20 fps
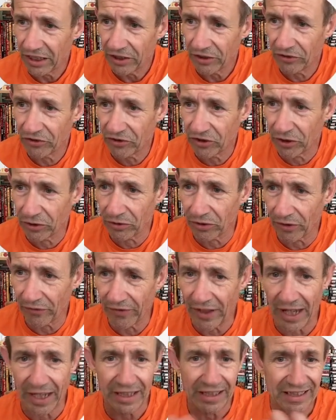You've still got
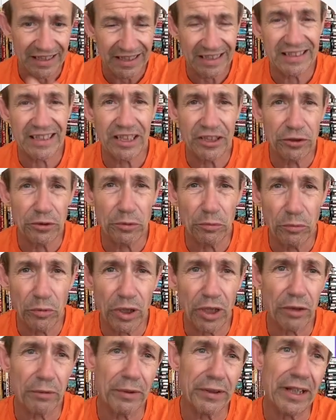that, and then you can
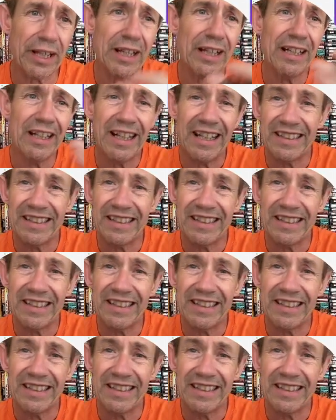work with it,